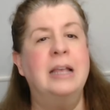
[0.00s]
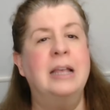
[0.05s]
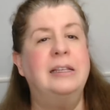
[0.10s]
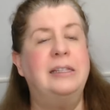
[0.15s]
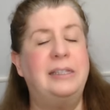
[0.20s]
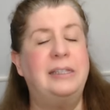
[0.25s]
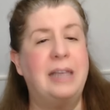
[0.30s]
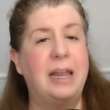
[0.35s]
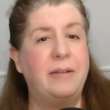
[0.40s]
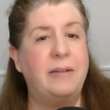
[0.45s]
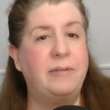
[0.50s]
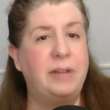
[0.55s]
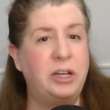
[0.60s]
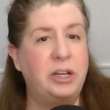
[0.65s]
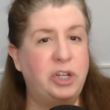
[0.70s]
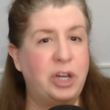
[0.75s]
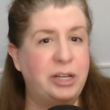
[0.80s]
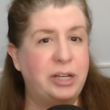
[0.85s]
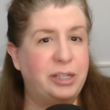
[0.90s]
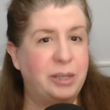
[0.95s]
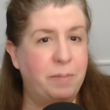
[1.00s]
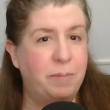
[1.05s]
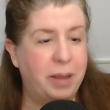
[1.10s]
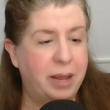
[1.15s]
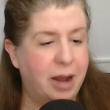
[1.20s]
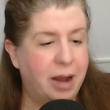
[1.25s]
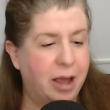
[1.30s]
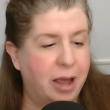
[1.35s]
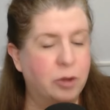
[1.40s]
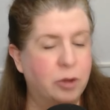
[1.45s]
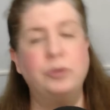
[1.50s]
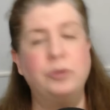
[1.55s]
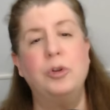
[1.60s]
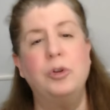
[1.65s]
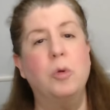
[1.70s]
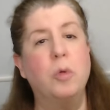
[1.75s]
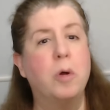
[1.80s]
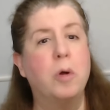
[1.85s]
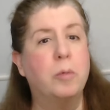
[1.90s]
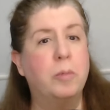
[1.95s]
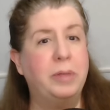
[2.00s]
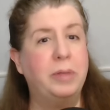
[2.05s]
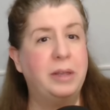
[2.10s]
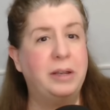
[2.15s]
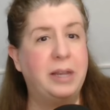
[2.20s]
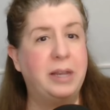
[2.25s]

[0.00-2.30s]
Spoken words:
Safety Jason Pinnock, who's no longer with the